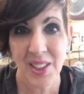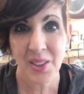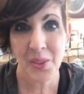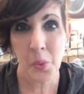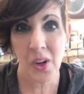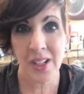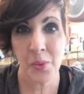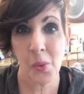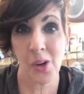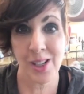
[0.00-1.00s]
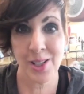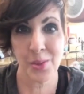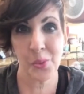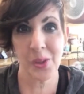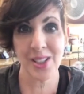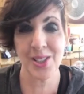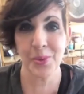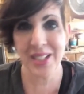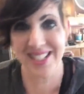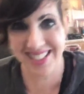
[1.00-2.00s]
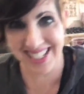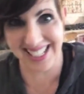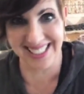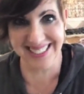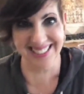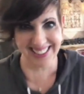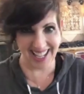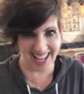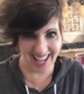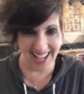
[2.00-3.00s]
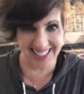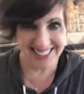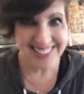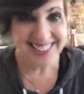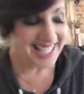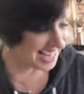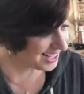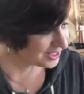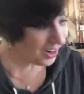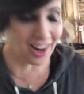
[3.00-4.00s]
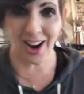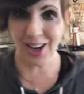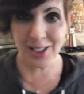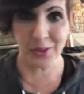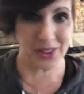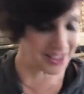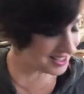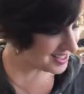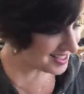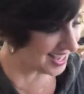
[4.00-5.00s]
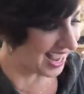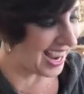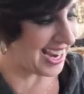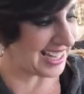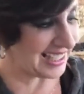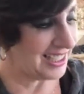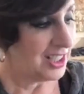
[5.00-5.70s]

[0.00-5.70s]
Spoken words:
worse whiskey. It's a hard word to say.